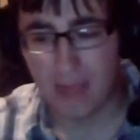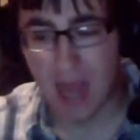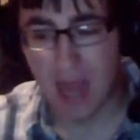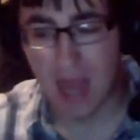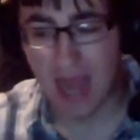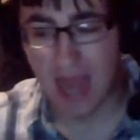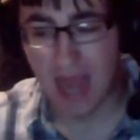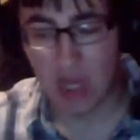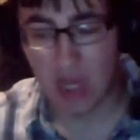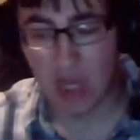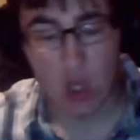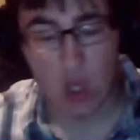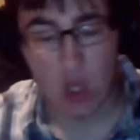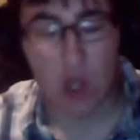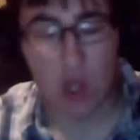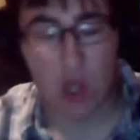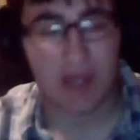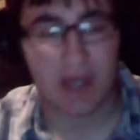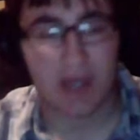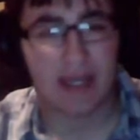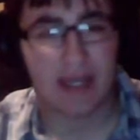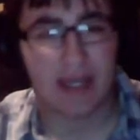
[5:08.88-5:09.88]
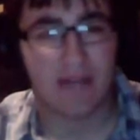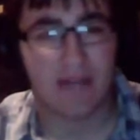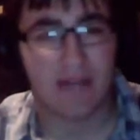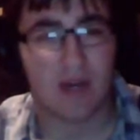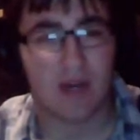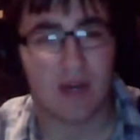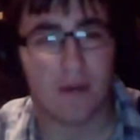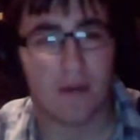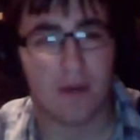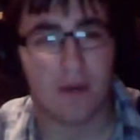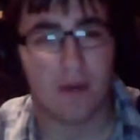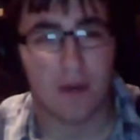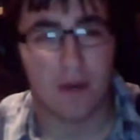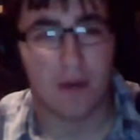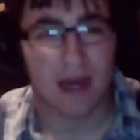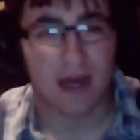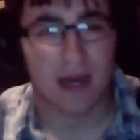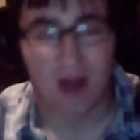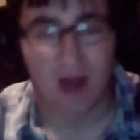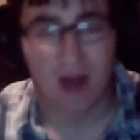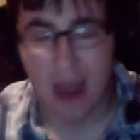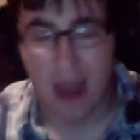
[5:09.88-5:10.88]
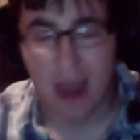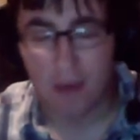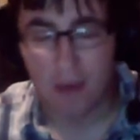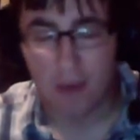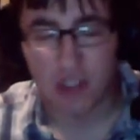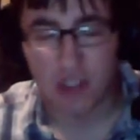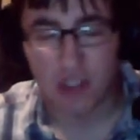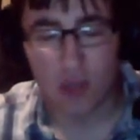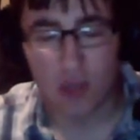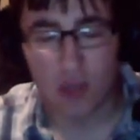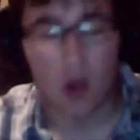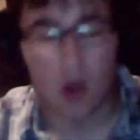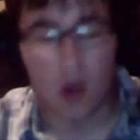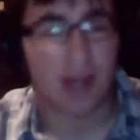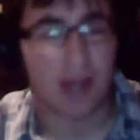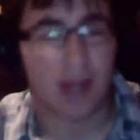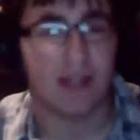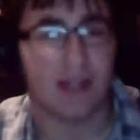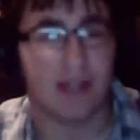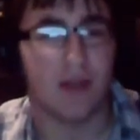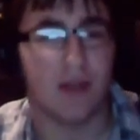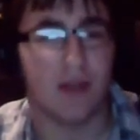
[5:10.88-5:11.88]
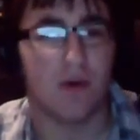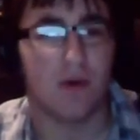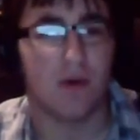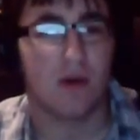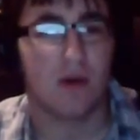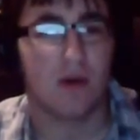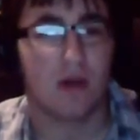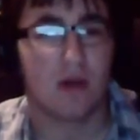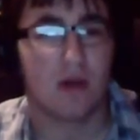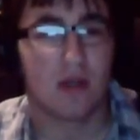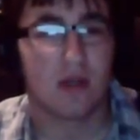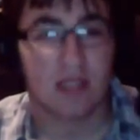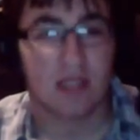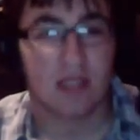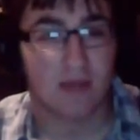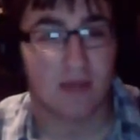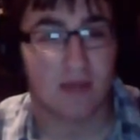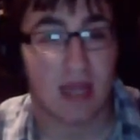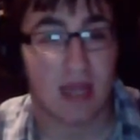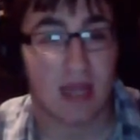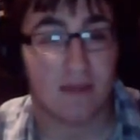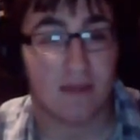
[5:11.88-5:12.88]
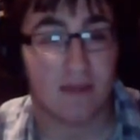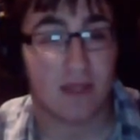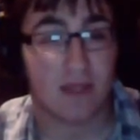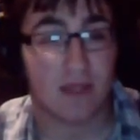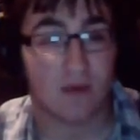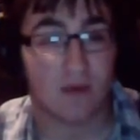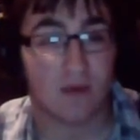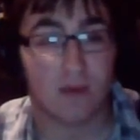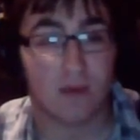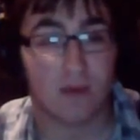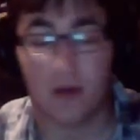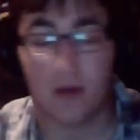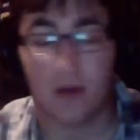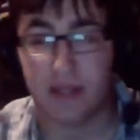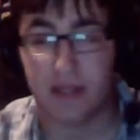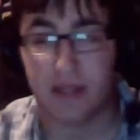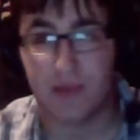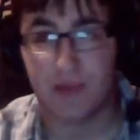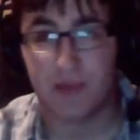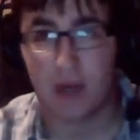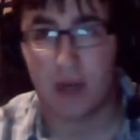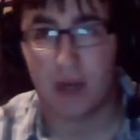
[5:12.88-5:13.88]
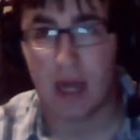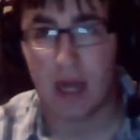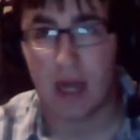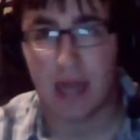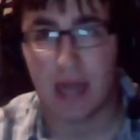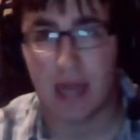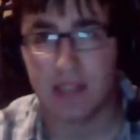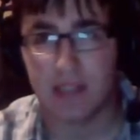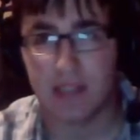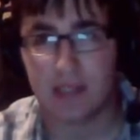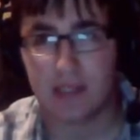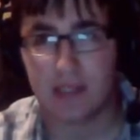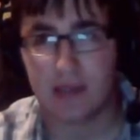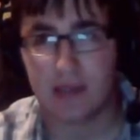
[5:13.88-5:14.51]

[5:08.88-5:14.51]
I couldn't give up no matter how much I wanted to sometimes there were points where I just